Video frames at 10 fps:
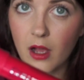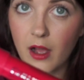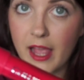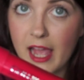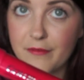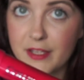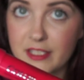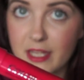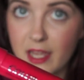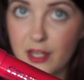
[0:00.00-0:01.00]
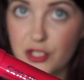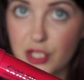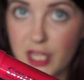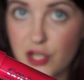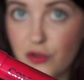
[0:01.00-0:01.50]
I haven't
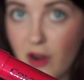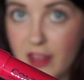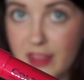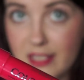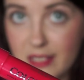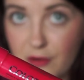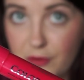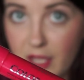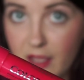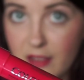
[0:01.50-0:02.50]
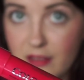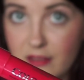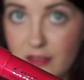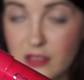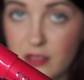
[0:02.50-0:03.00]
actually tried these out yet,
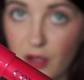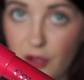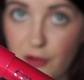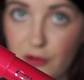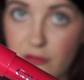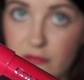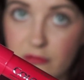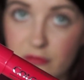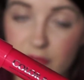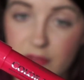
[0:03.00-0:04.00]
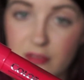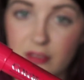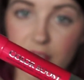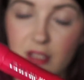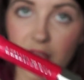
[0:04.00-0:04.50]
so
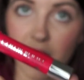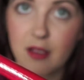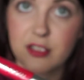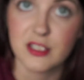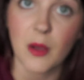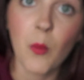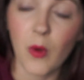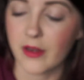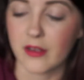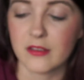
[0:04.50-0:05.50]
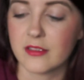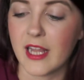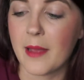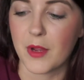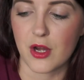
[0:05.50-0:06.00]
someone
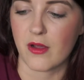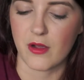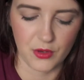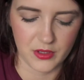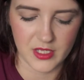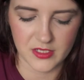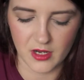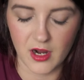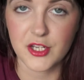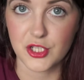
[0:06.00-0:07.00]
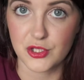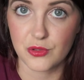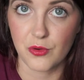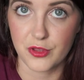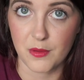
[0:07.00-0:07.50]
let me know how good these are. I just
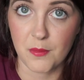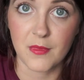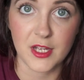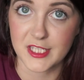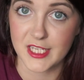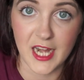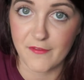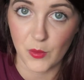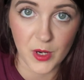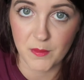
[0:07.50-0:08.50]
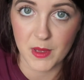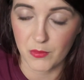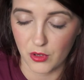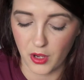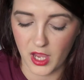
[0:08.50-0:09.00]
saw them, I'd seen everyone had
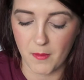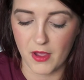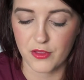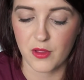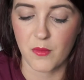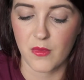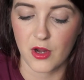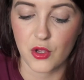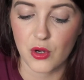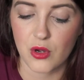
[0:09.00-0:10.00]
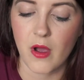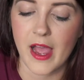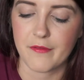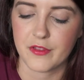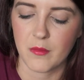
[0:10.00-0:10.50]
been blogging about them, and I couldn't not
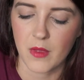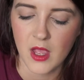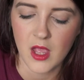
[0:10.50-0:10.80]
have them.